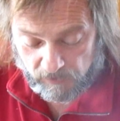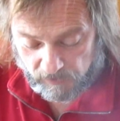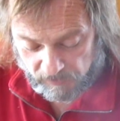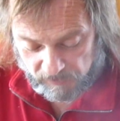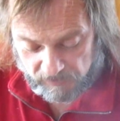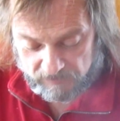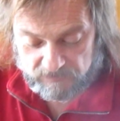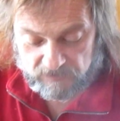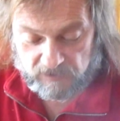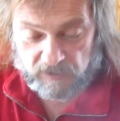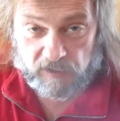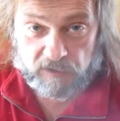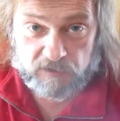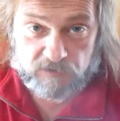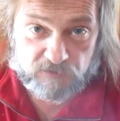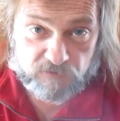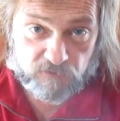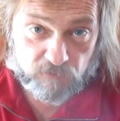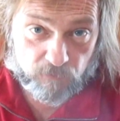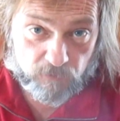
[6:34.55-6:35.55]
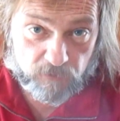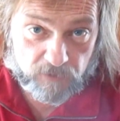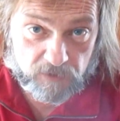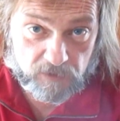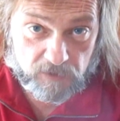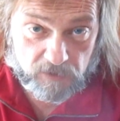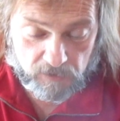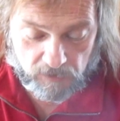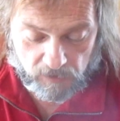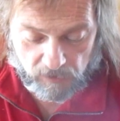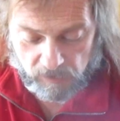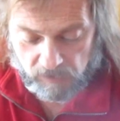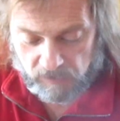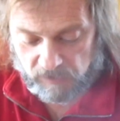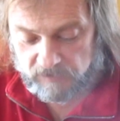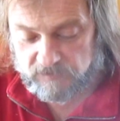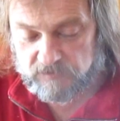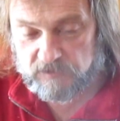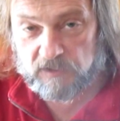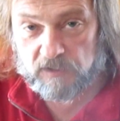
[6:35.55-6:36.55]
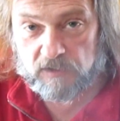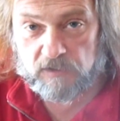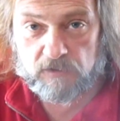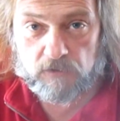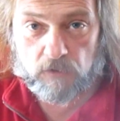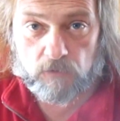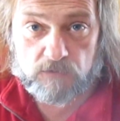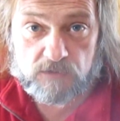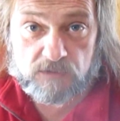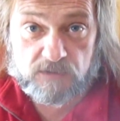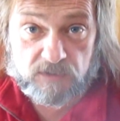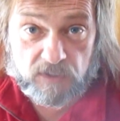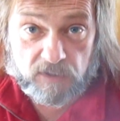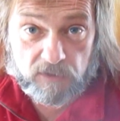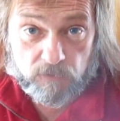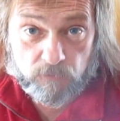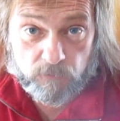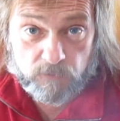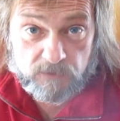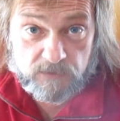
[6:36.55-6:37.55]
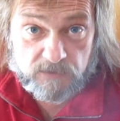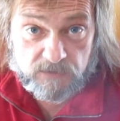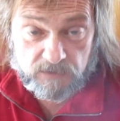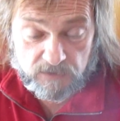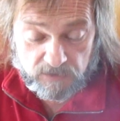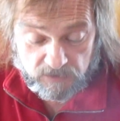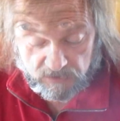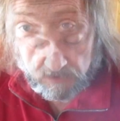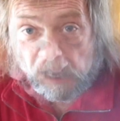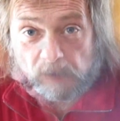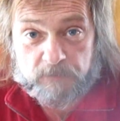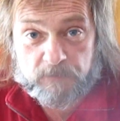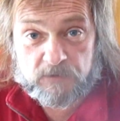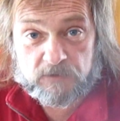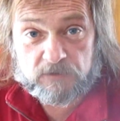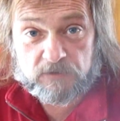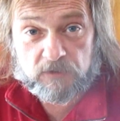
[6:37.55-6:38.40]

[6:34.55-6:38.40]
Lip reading: its history, its idiosyncrasies,